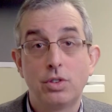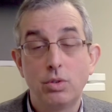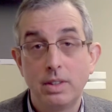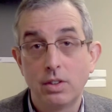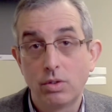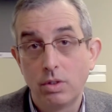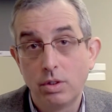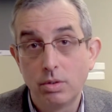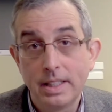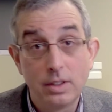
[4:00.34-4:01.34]
doing the
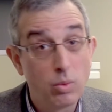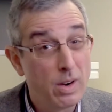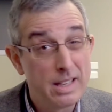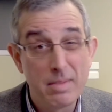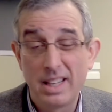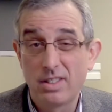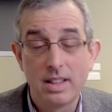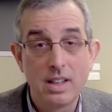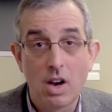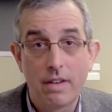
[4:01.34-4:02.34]
surgery in 20 minutes in
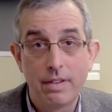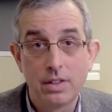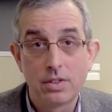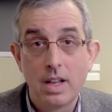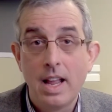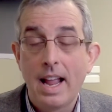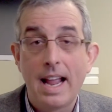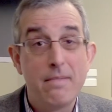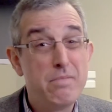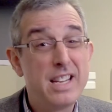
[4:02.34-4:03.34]
the office
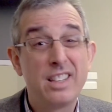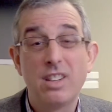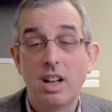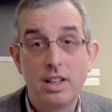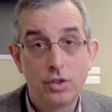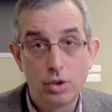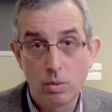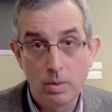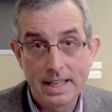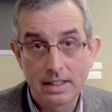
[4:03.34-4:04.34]
and being done in 2
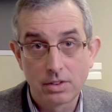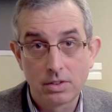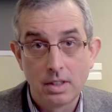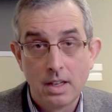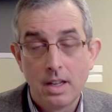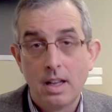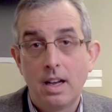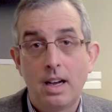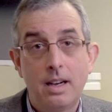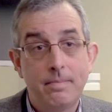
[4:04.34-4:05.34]
weeks.
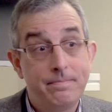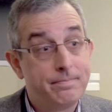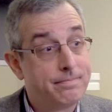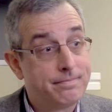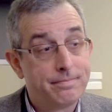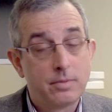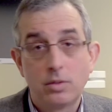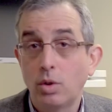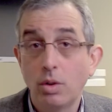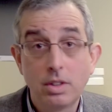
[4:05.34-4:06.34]

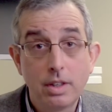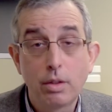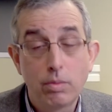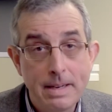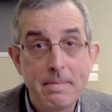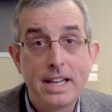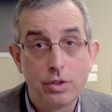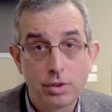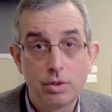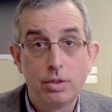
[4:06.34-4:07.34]
Those are the 3 major
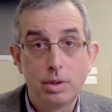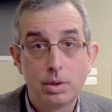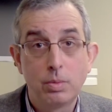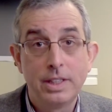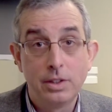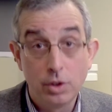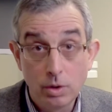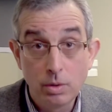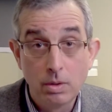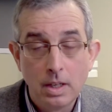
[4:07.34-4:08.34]
surgeries we
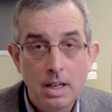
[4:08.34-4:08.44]
do.